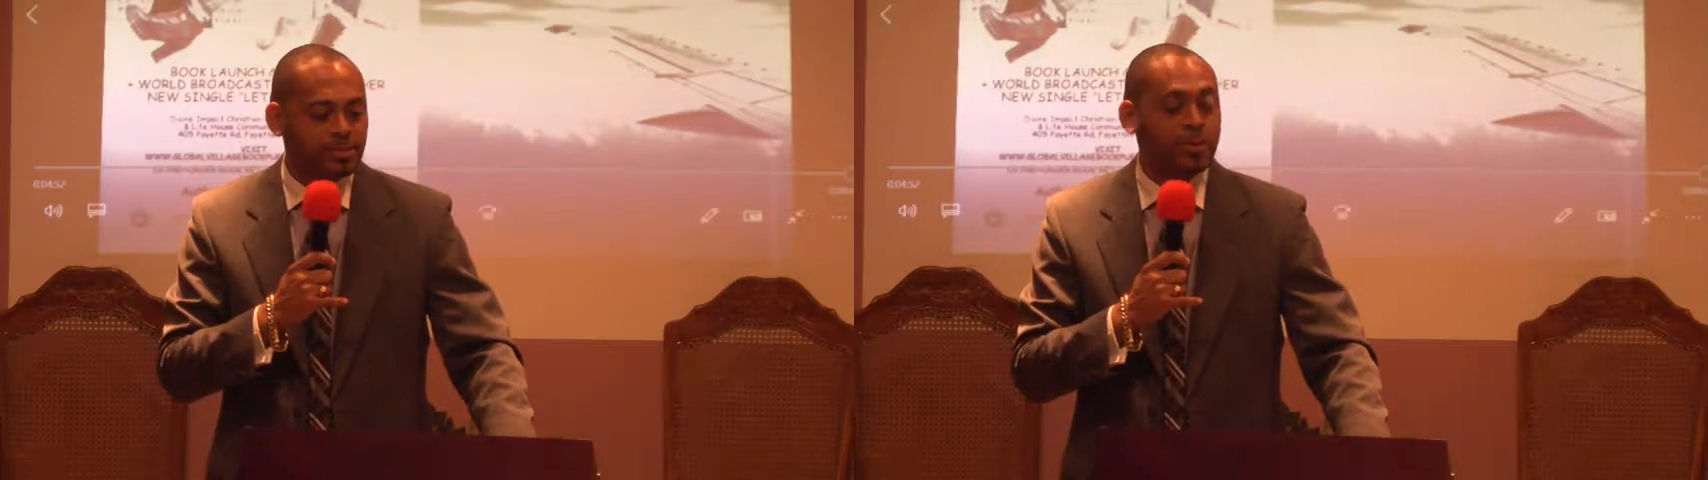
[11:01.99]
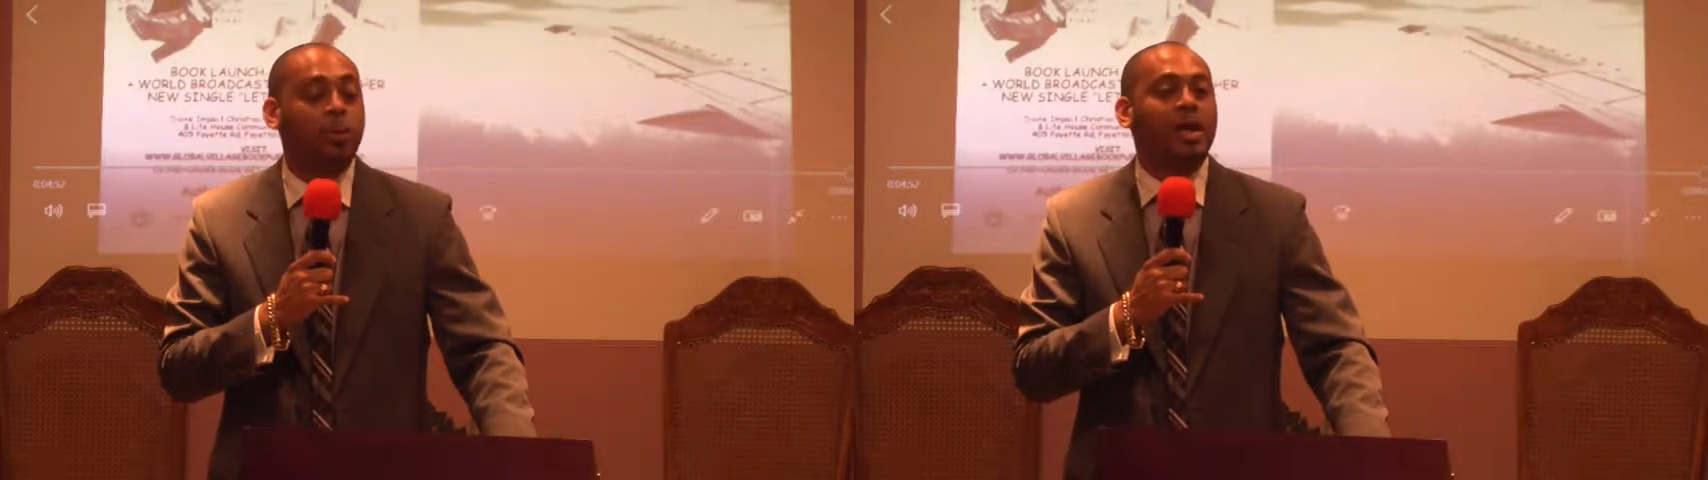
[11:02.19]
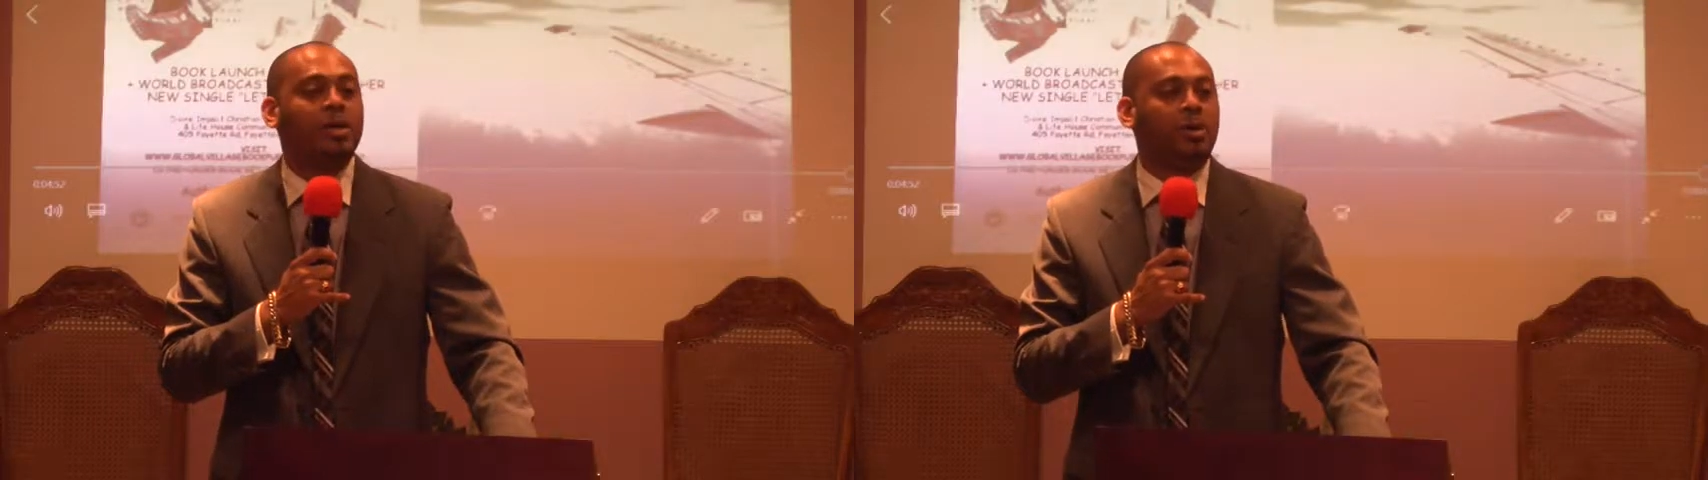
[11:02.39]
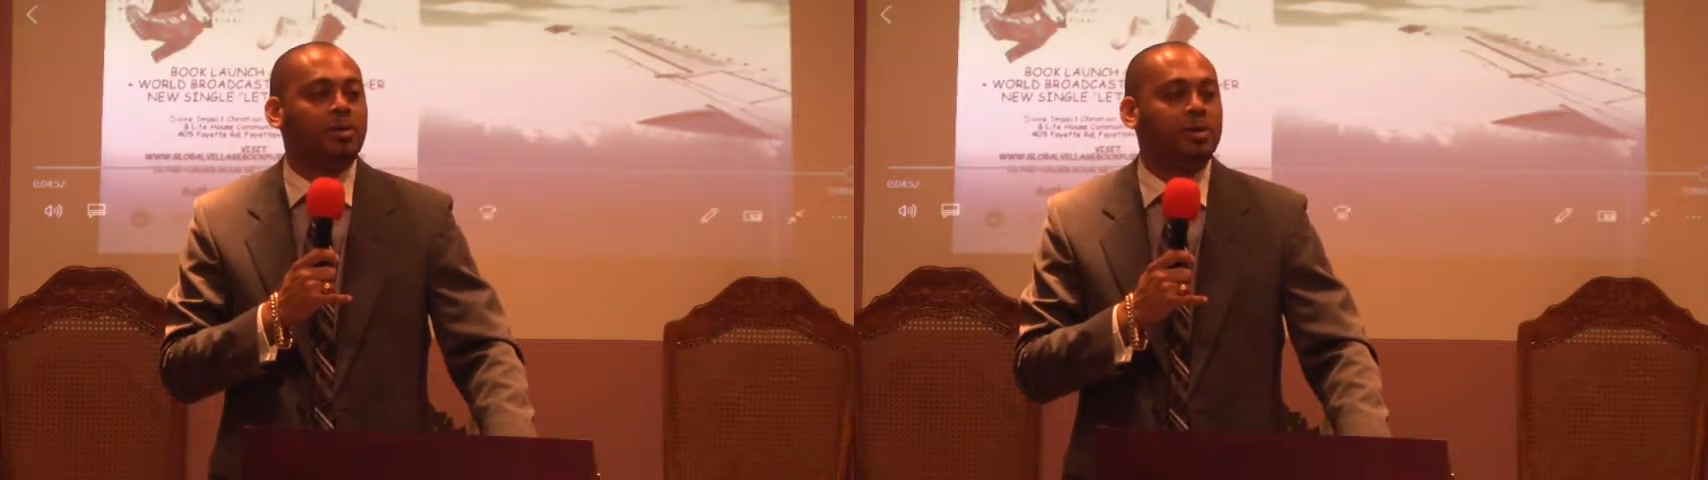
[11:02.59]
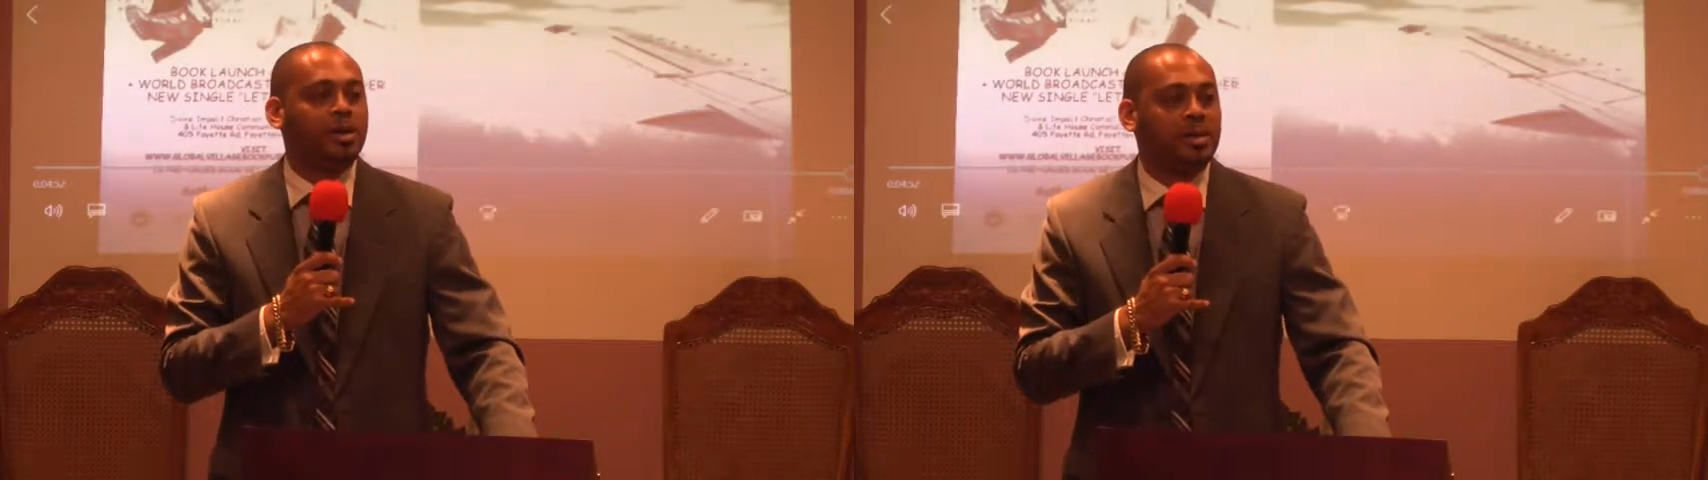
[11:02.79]
for the wine
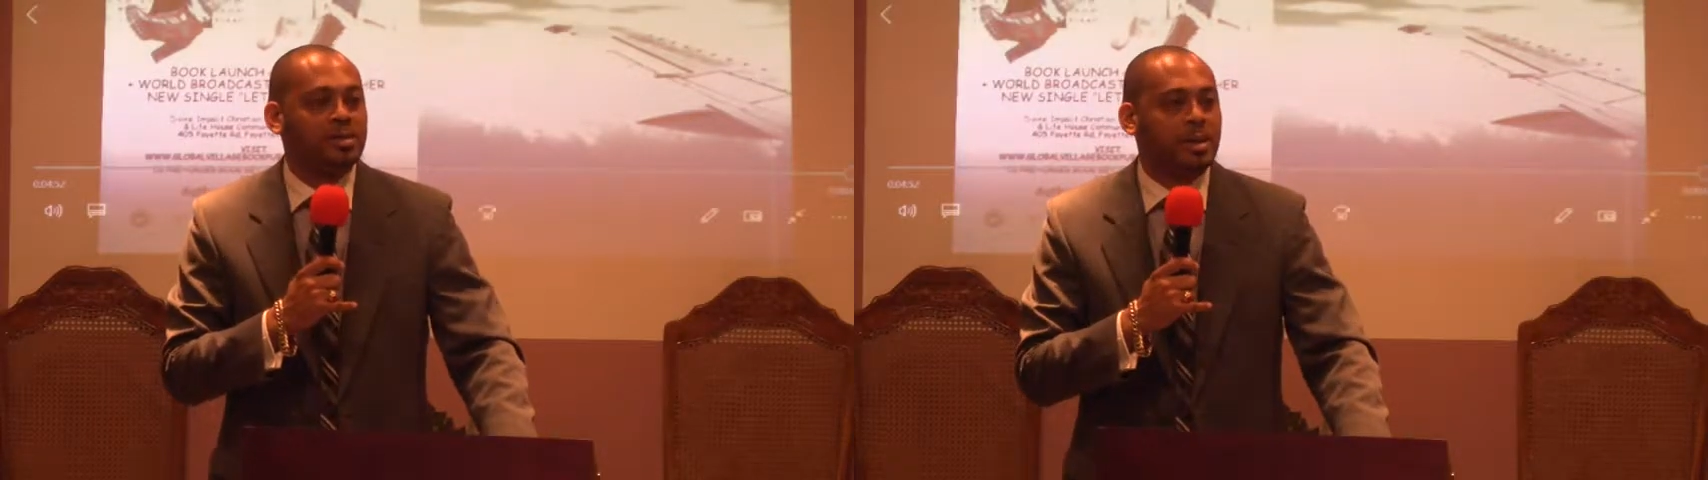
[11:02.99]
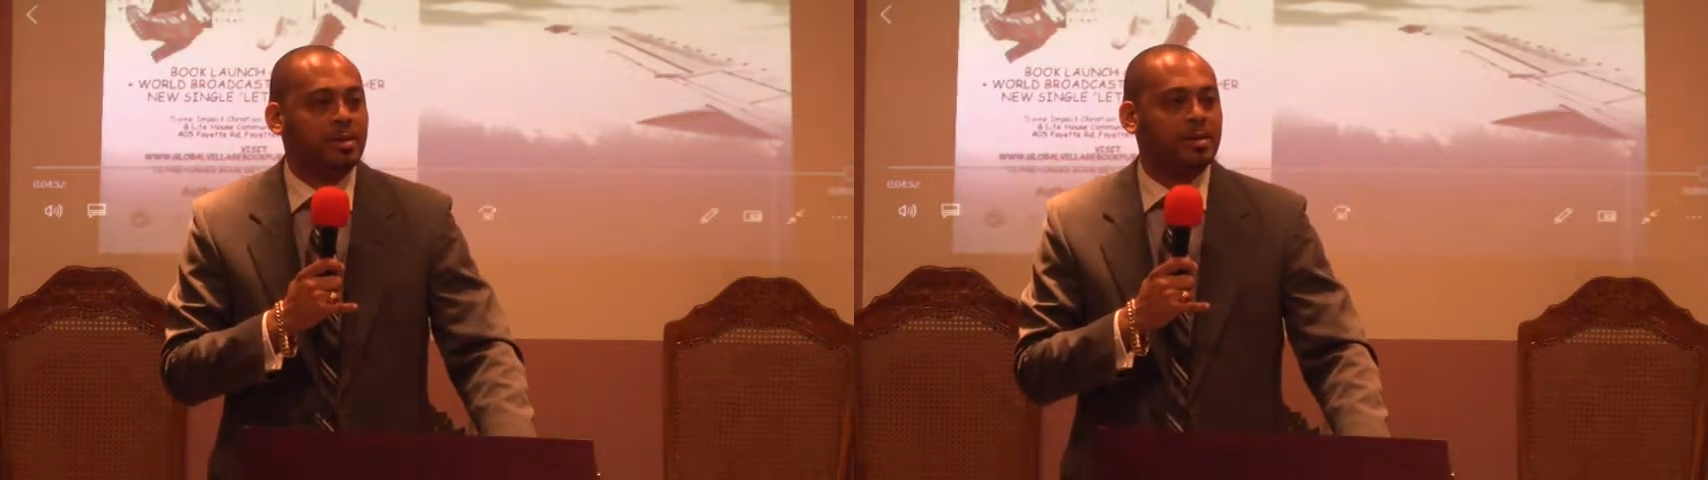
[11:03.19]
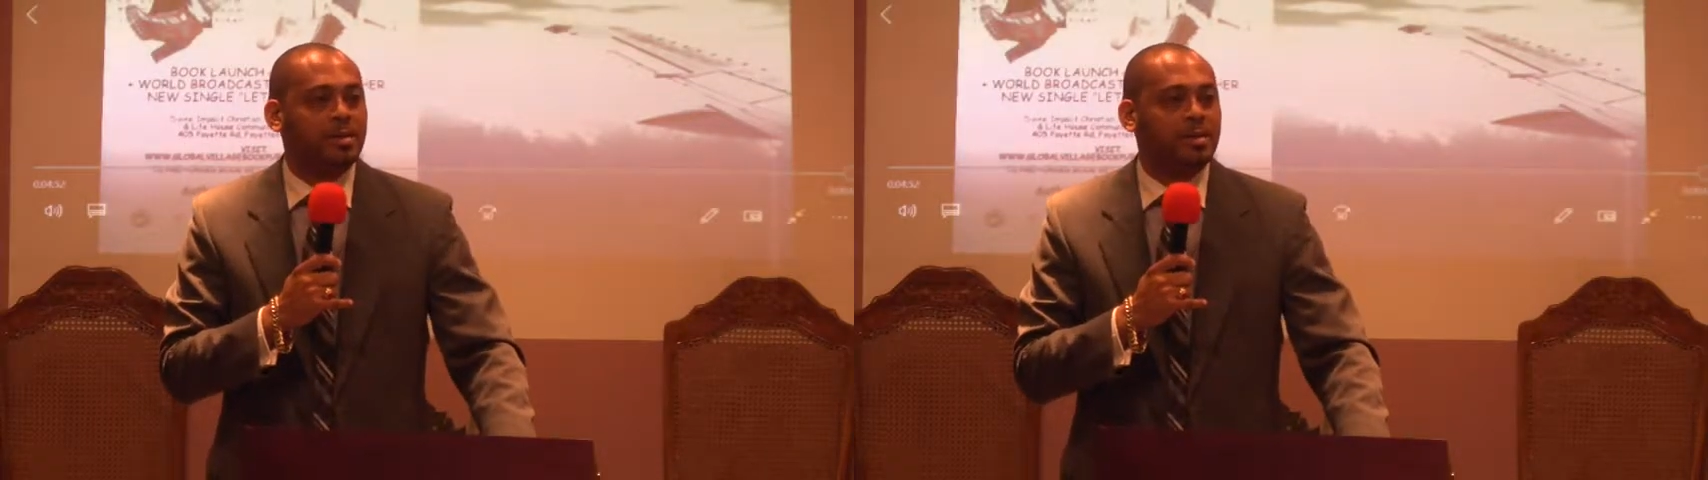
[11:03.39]
novice, shall I say,